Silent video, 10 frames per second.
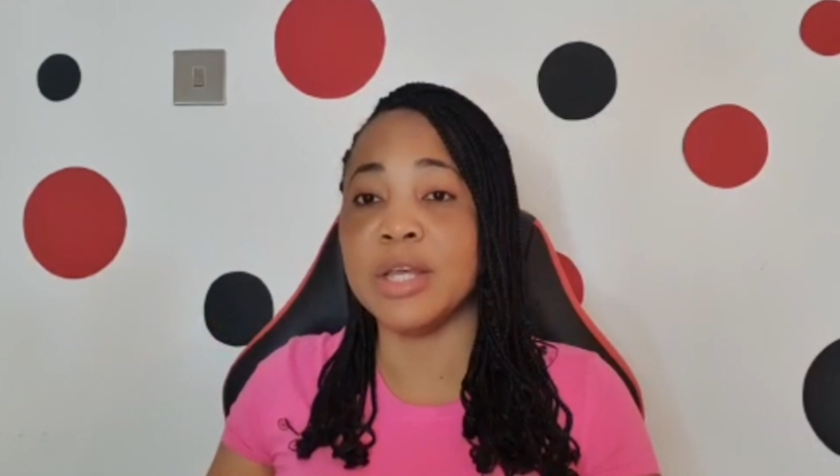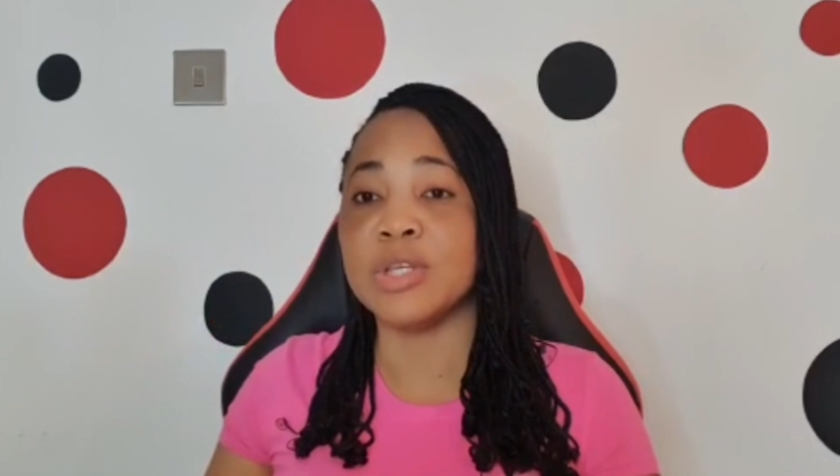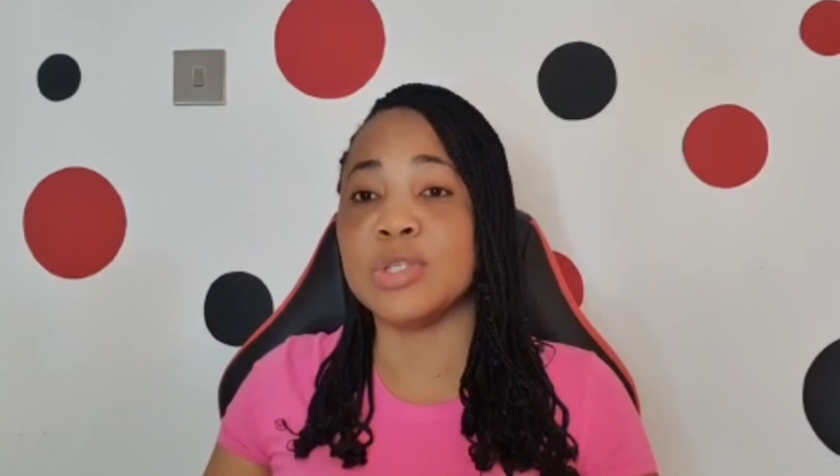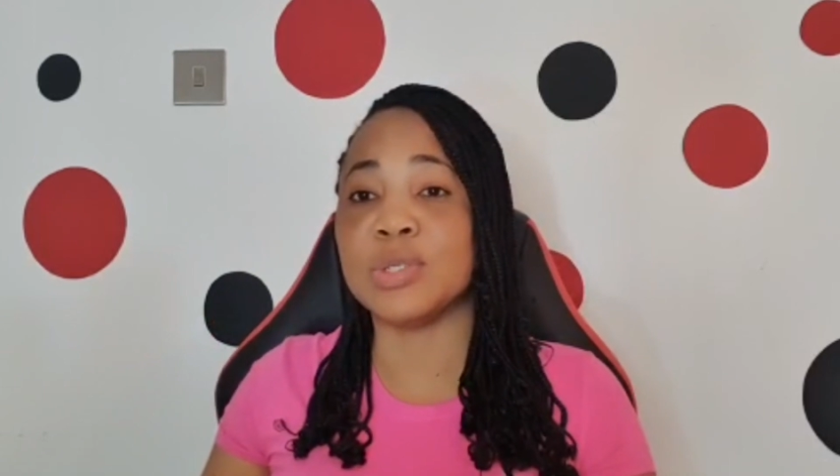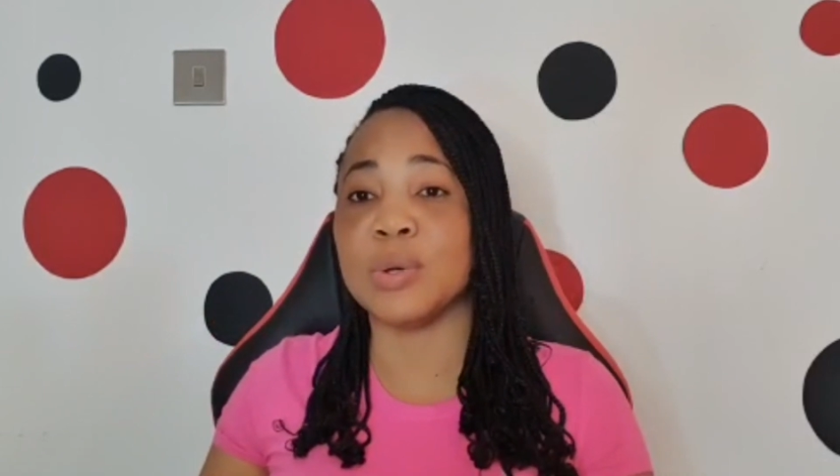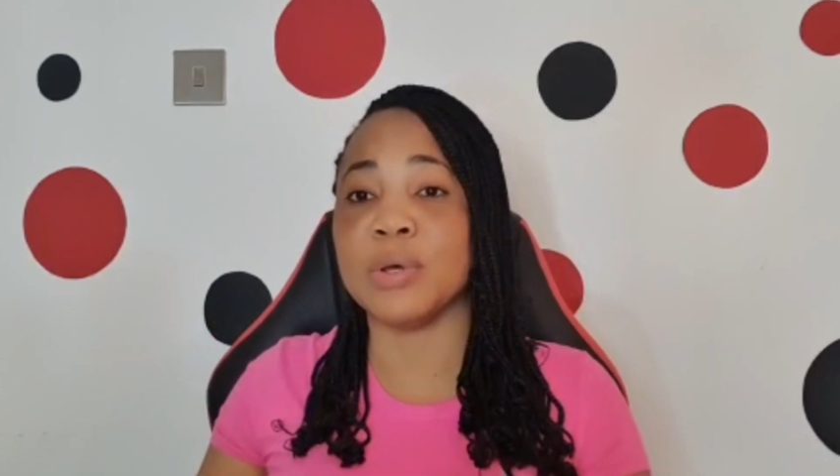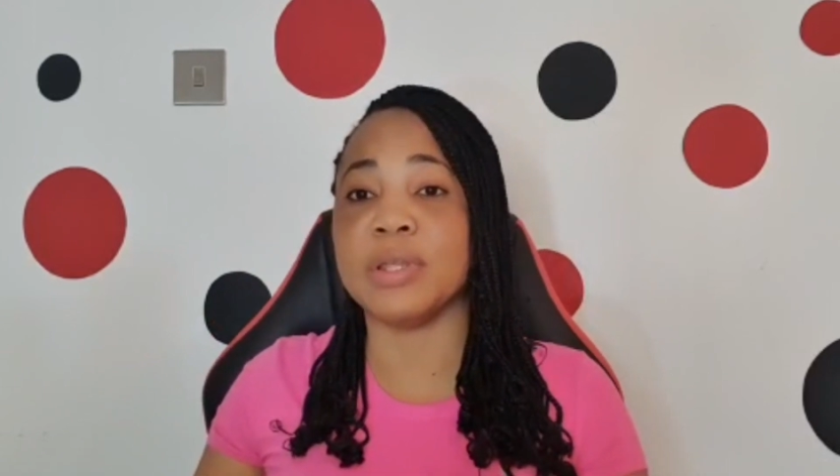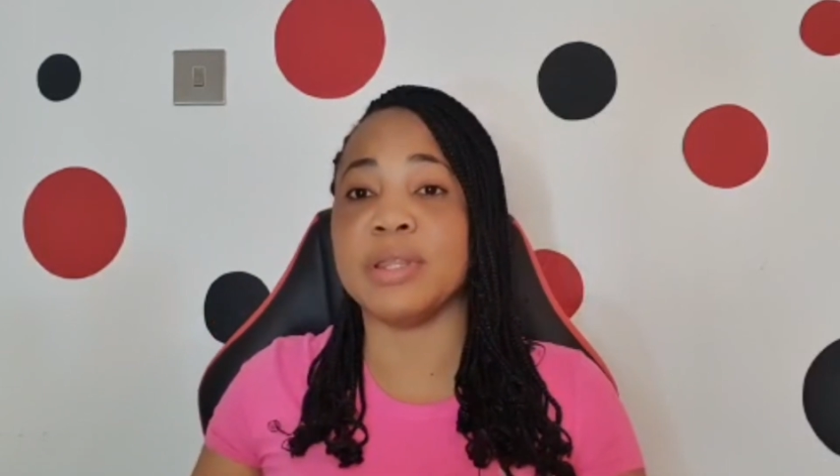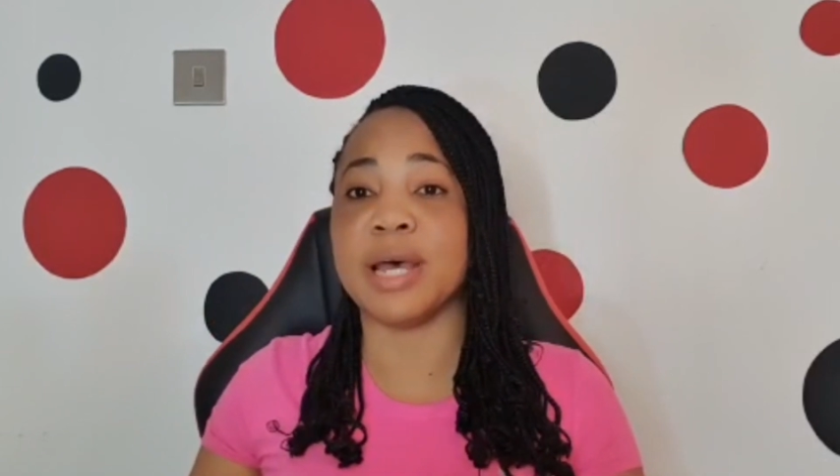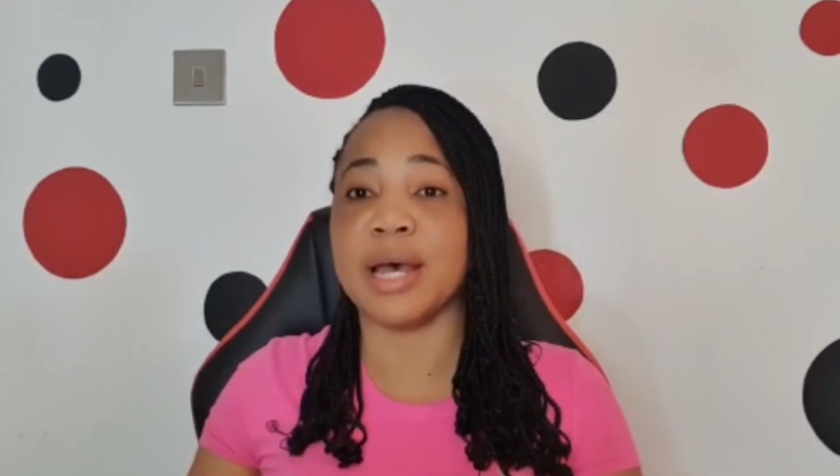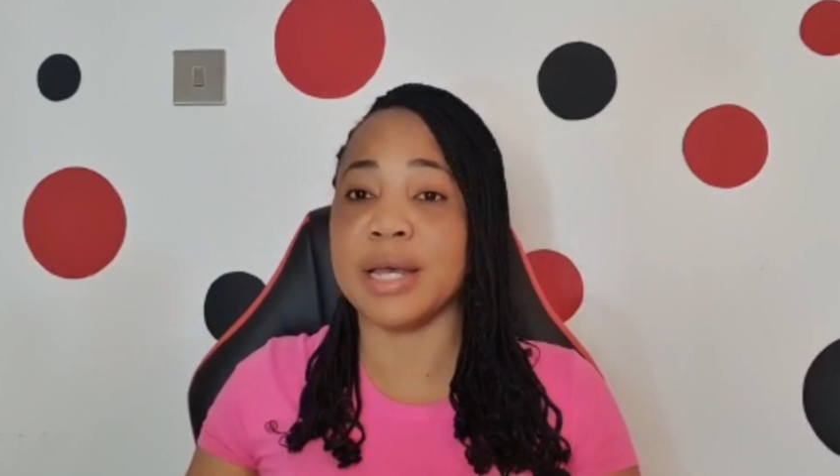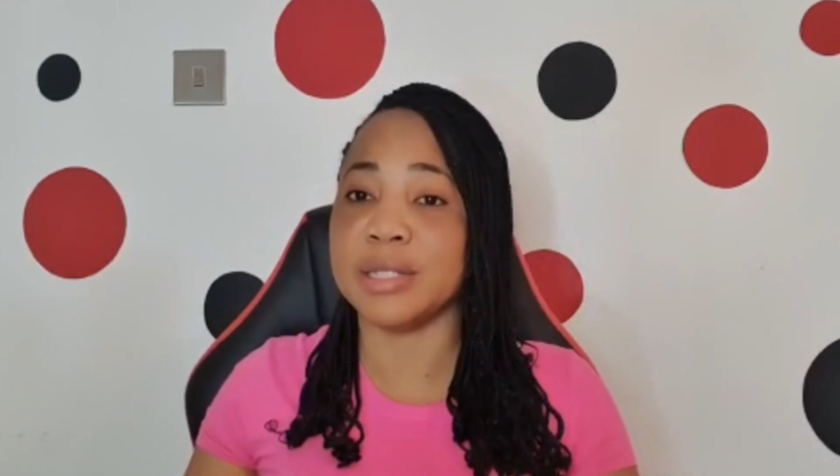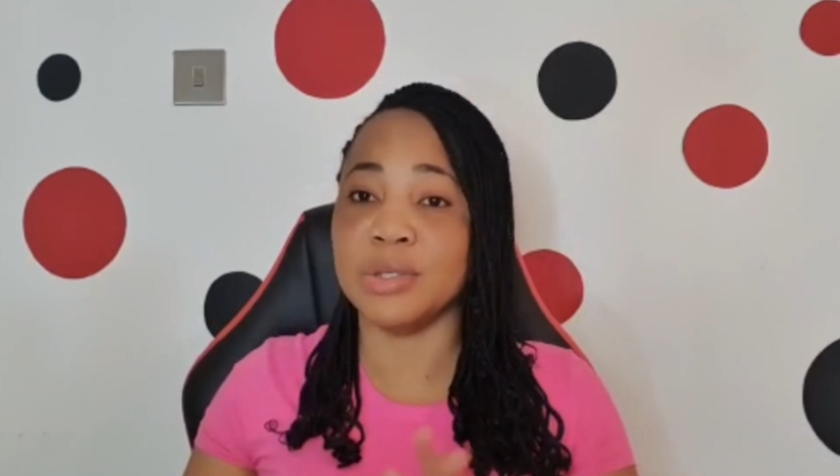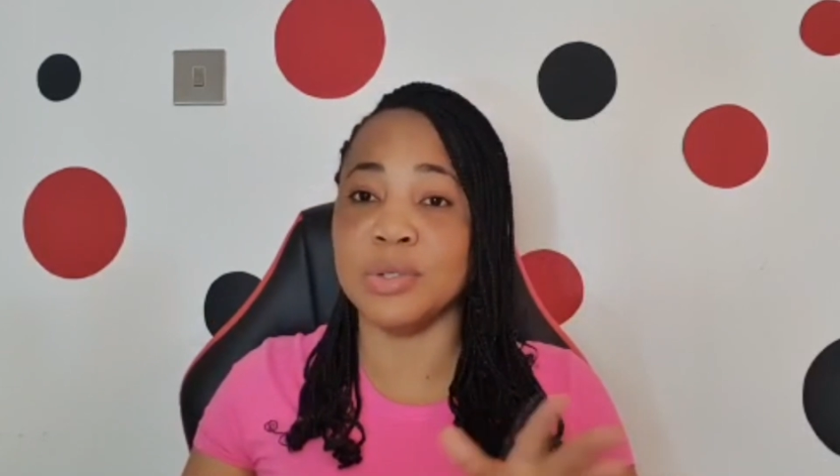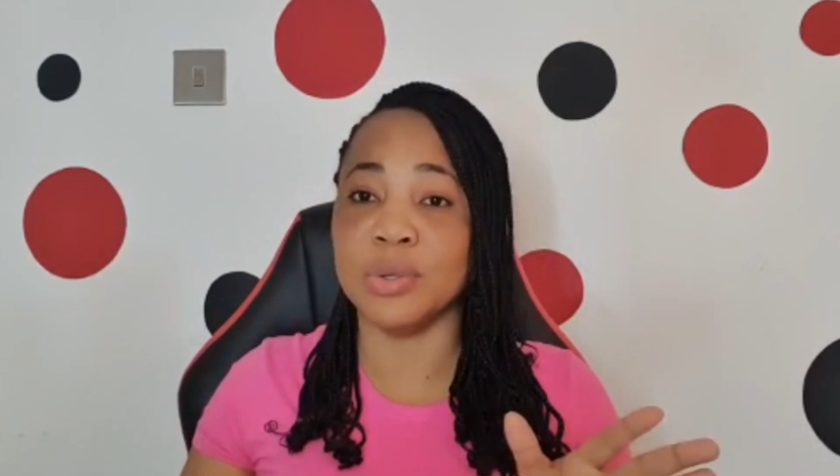so
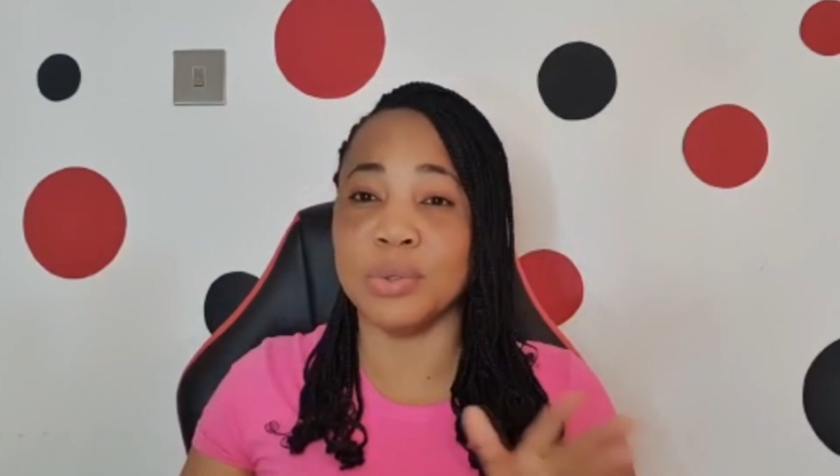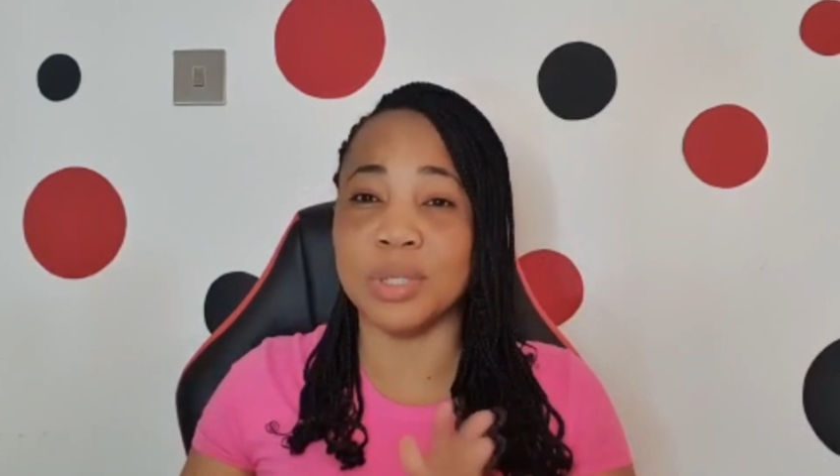that, you know,